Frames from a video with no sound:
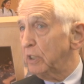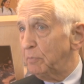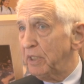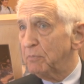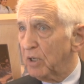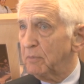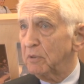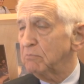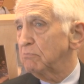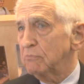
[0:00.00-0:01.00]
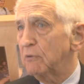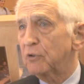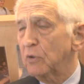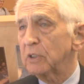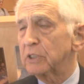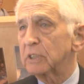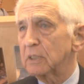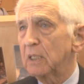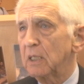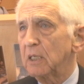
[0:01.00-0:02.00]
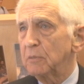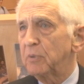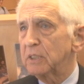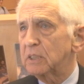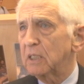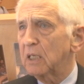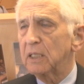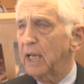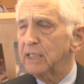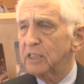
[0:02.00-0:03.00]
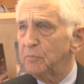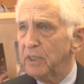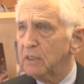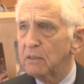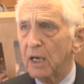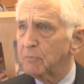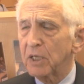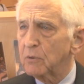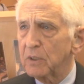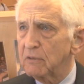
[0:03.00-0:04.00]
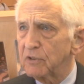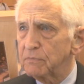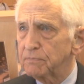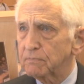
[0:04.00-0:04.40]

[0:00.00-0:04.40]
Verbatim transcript: it be a problem? Of course, but uh, has it been? I'm not aware of it.